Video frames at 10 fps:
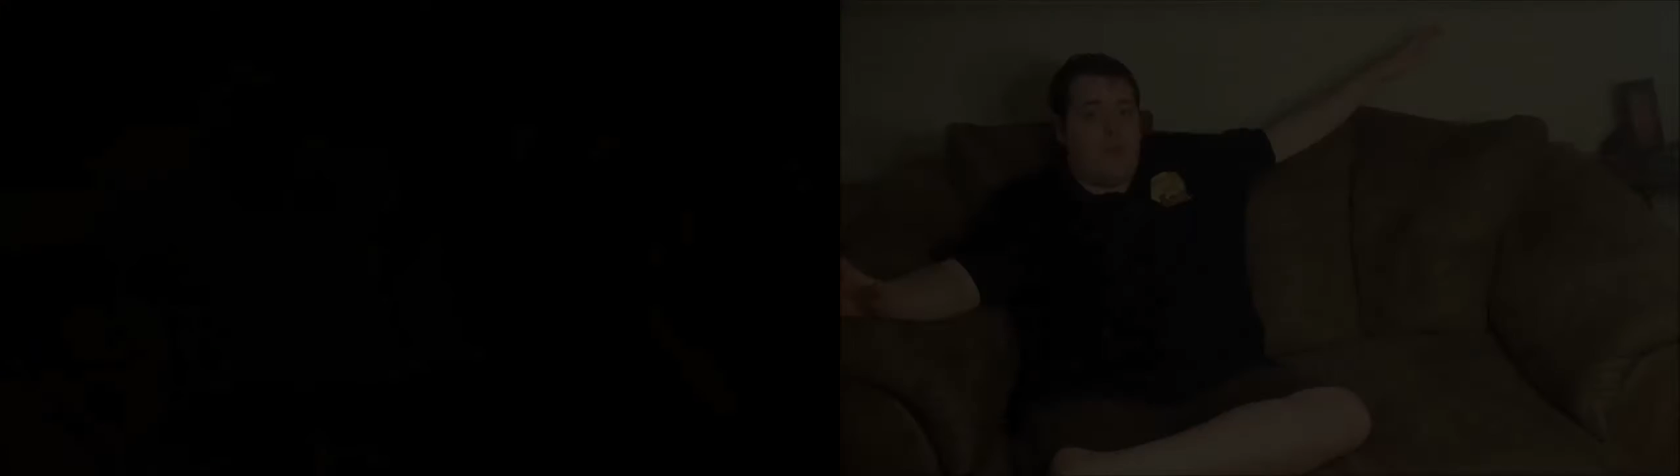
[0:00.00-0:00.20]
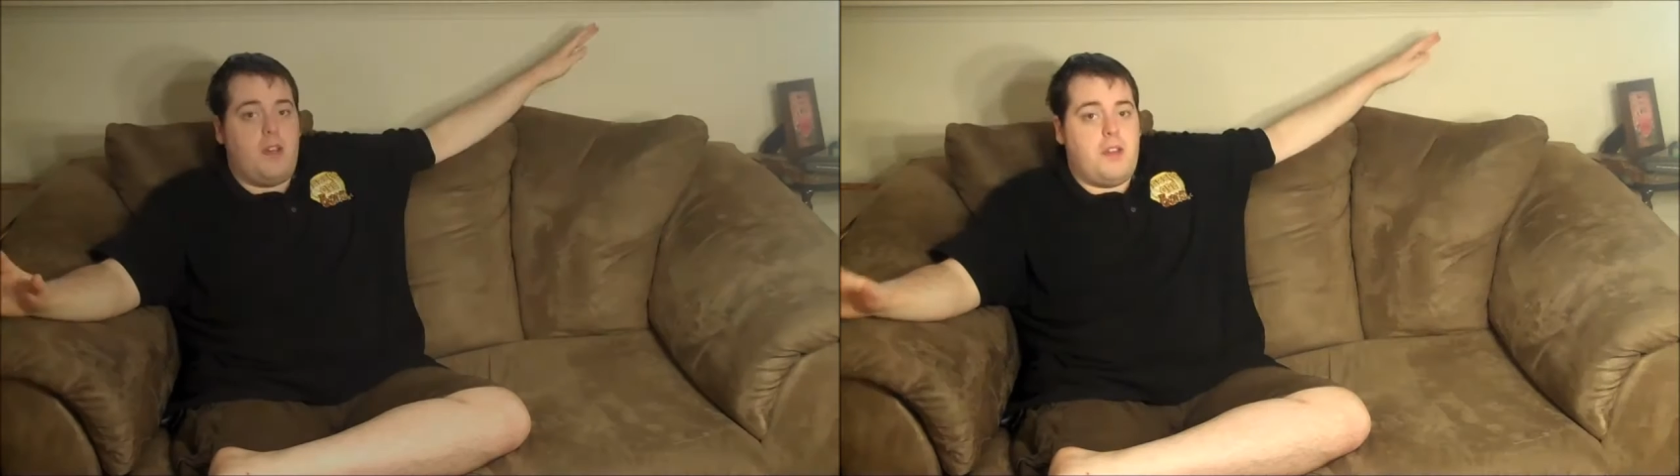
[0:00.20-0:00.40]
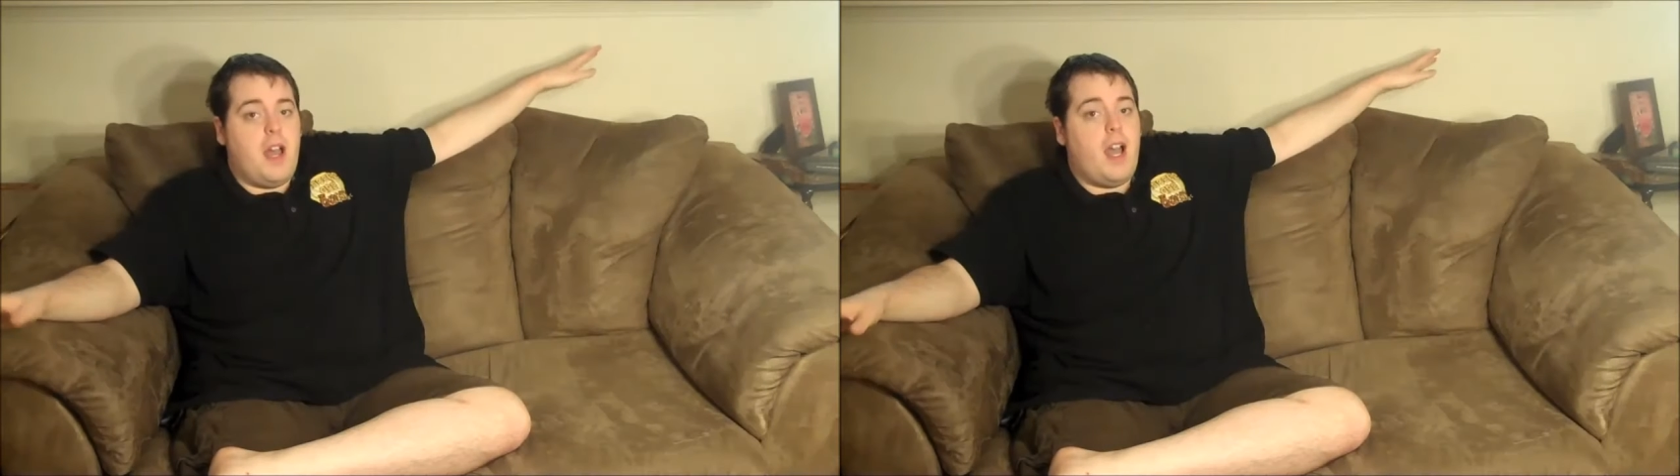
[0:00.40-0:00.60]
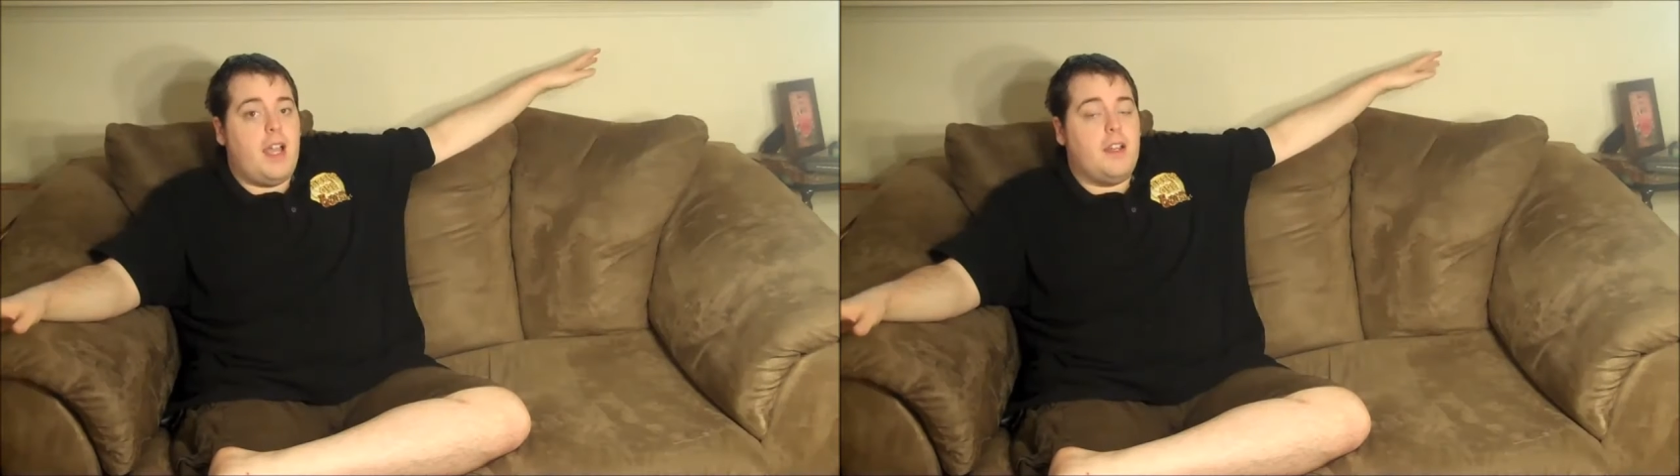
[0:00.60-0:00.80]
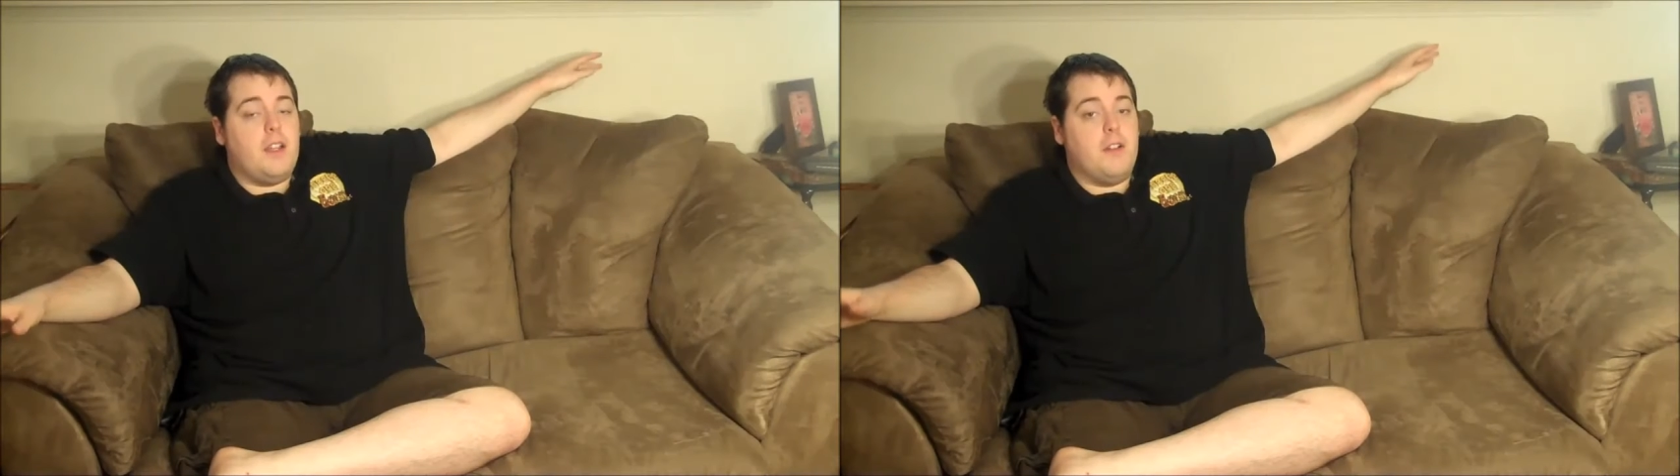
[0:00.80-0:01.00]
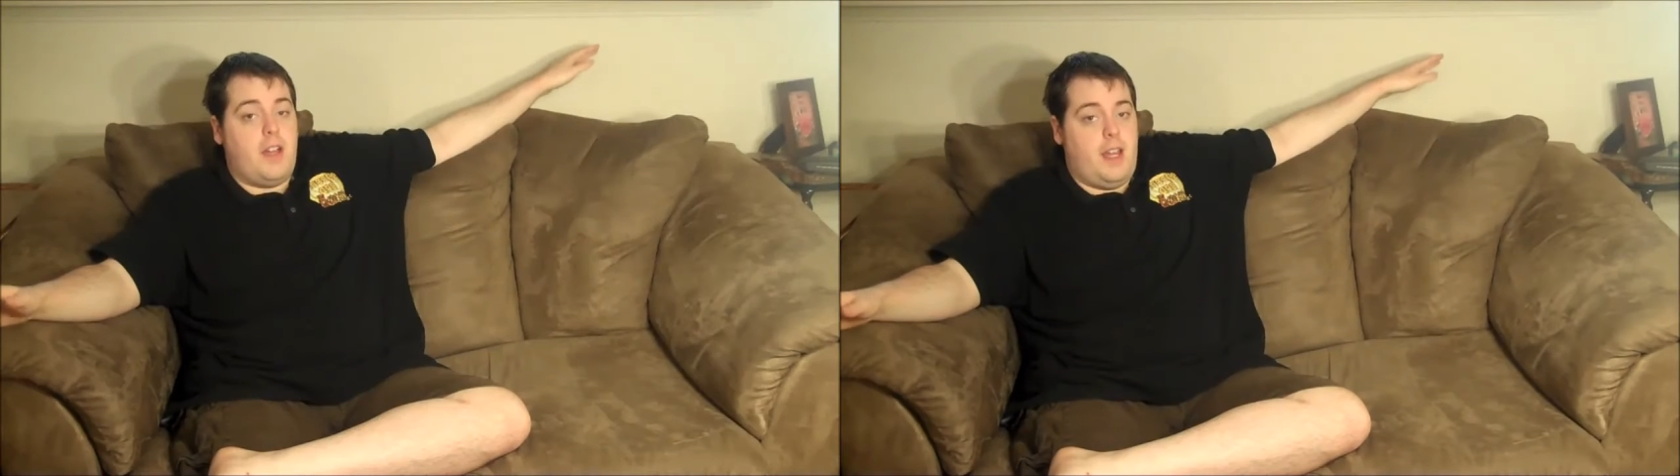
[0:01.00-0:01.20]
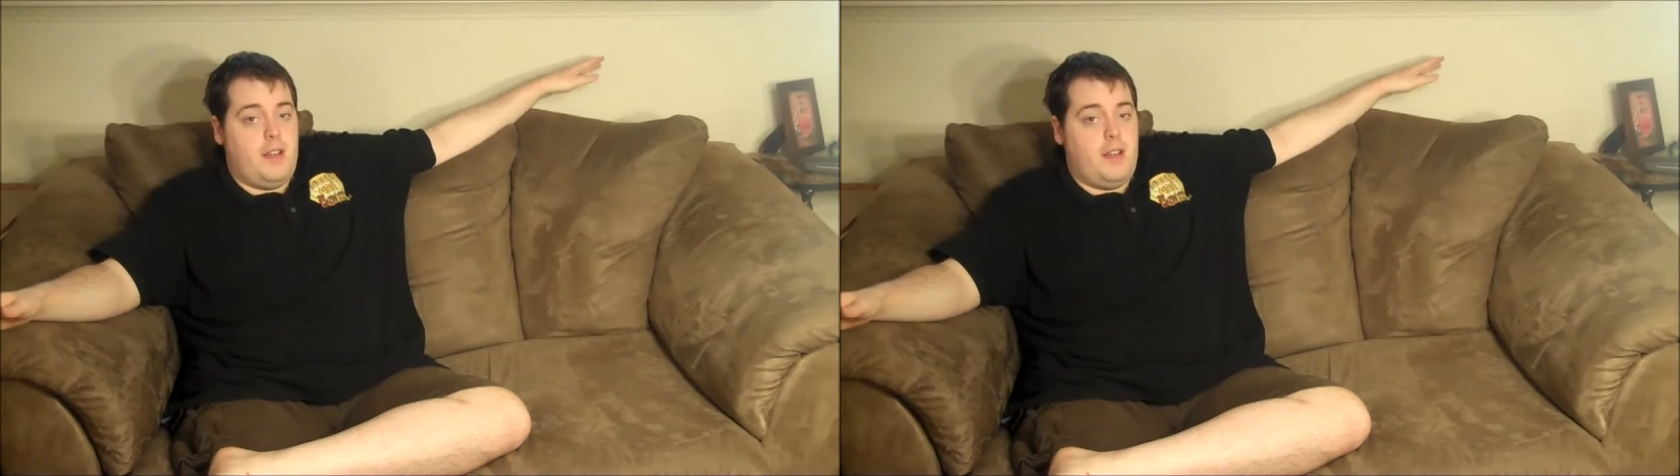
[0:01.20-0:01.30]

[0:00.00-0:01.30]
And when you die, you're dead.